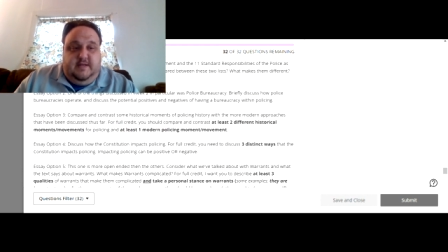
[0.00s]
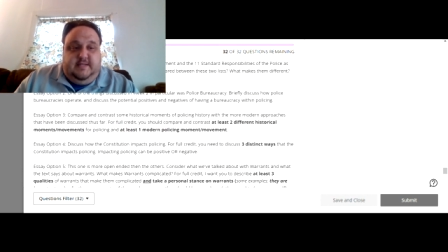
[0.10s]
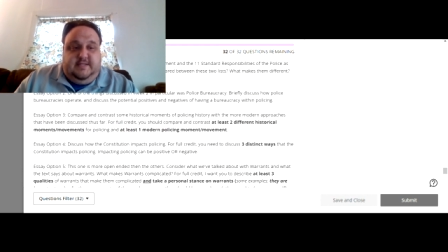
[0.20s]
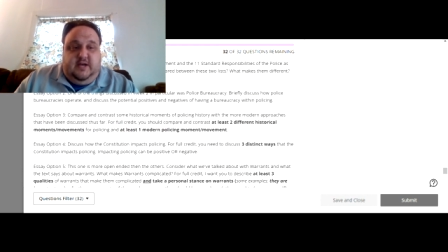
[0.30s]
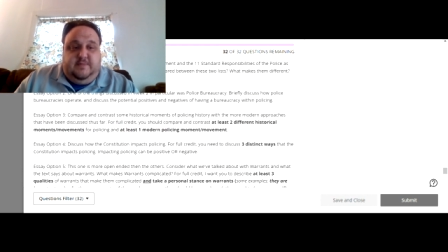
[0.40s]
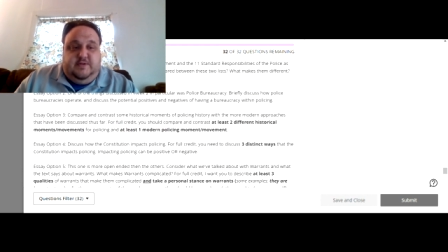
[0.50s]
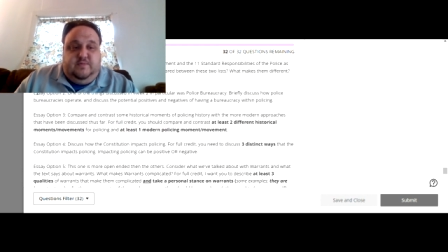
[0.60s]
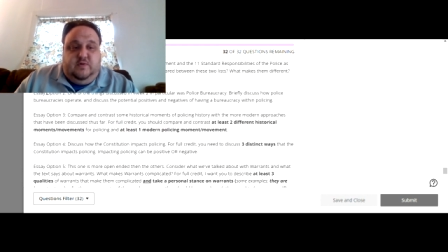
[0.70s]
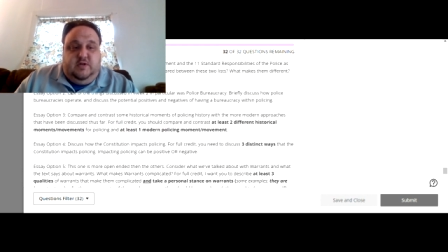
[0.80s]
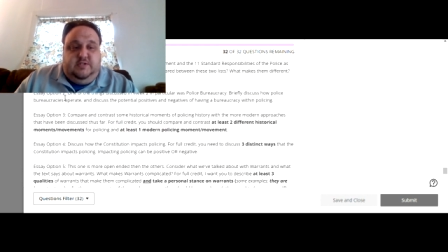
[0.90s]
Essay
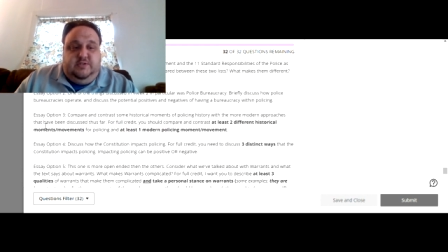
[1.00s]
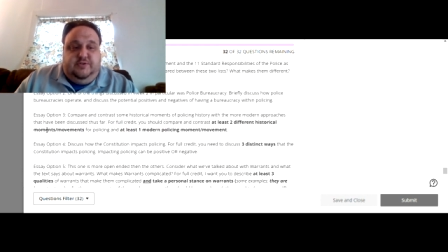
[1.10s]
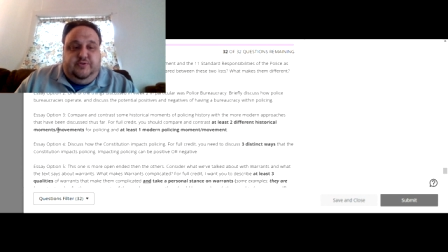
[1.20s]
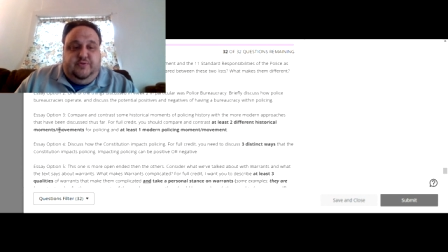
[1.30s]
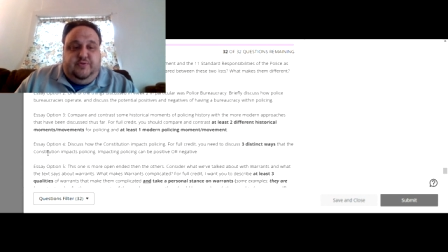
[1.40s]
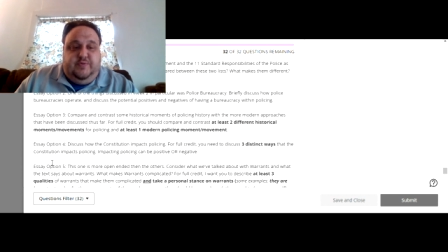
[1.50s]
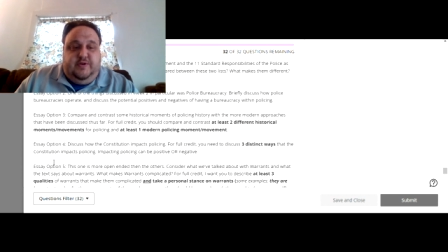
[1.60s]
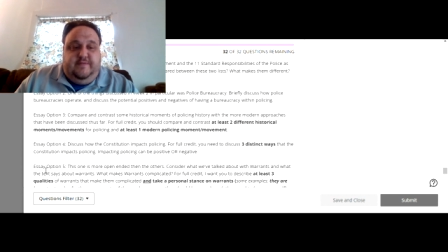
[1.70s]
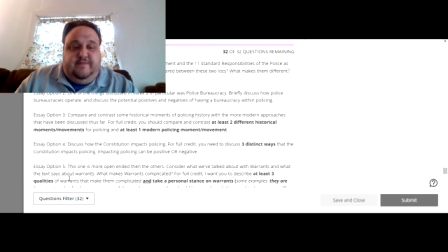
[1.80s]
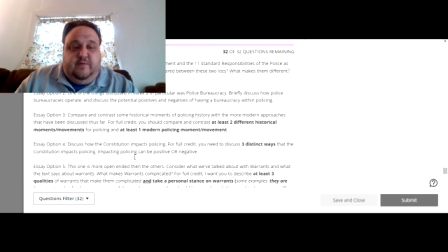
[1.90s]
option one, two,
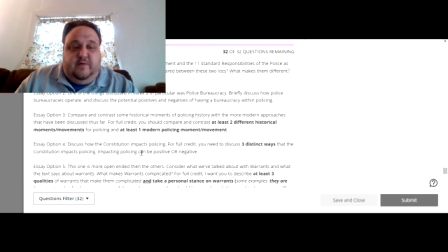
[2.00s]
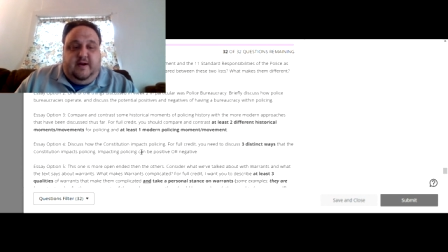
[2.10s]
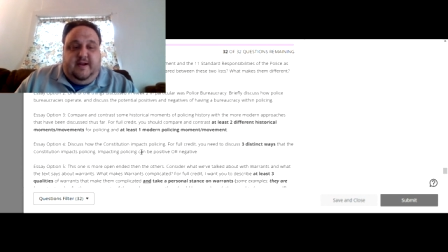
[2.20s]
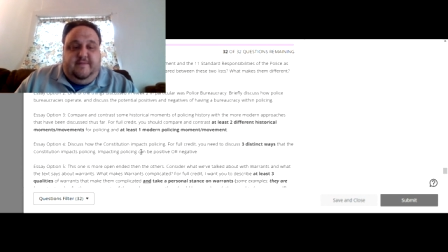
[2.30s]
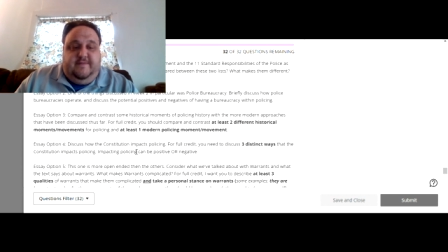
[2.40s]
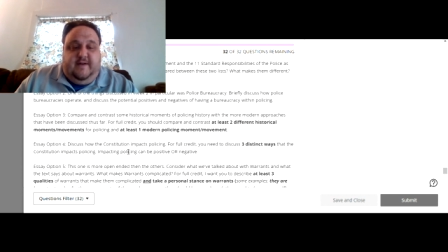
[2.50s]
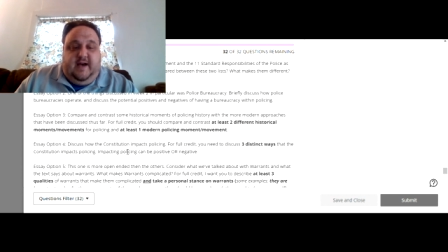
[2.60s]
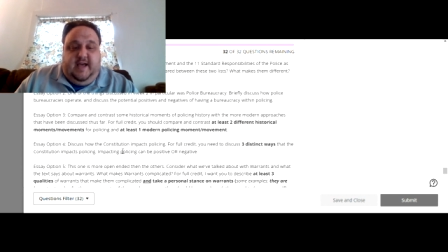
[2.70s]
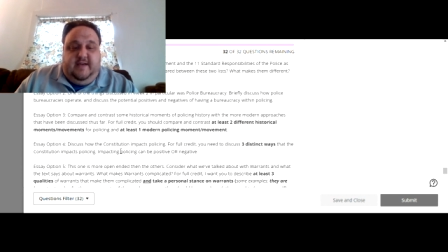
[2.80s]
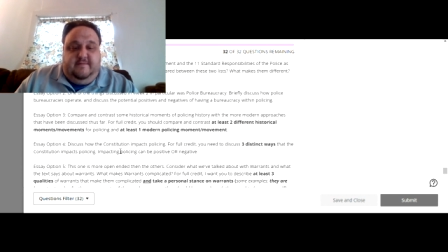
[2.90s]
three, four, and
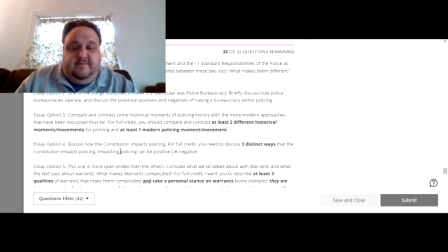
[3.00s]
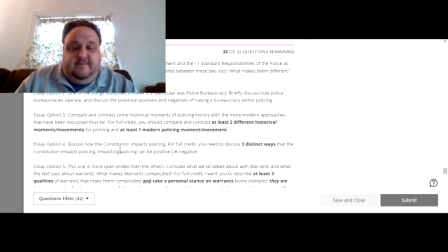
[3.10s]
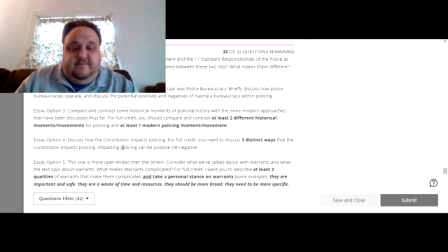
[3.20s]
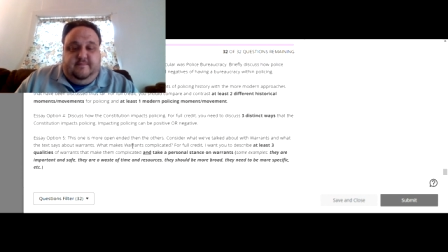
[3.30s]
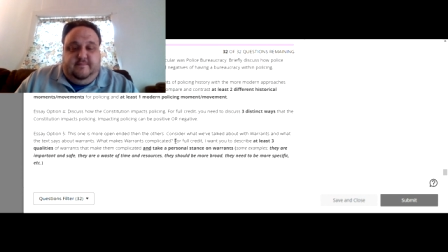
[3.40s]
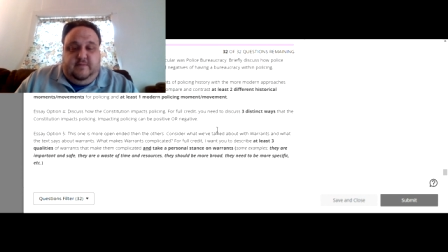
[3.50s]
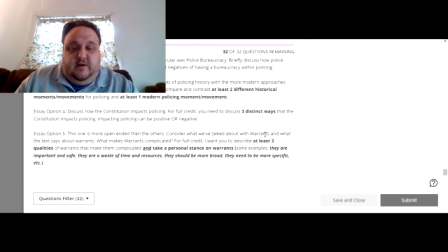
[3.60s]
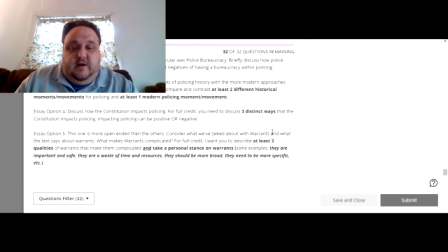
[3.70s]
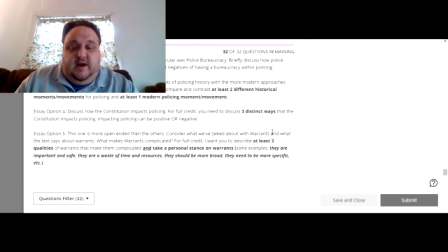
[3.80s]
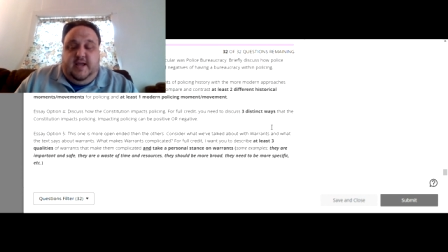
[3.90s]
five.
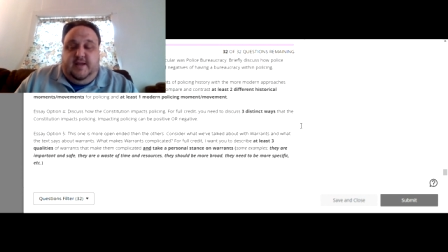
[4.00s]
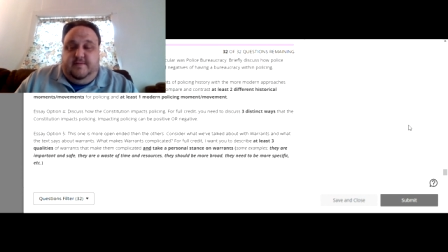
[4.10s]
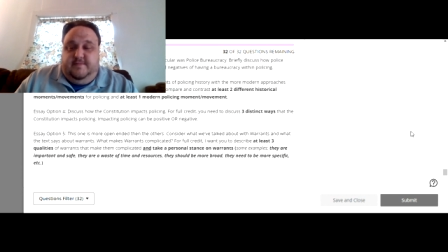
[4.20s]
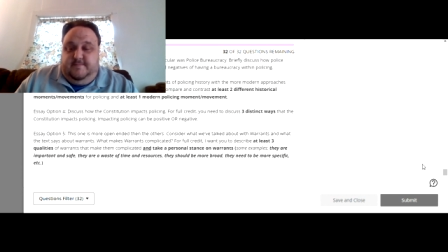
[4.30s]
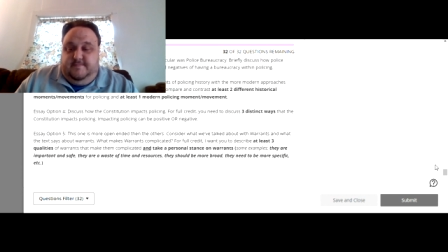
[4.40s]
All right?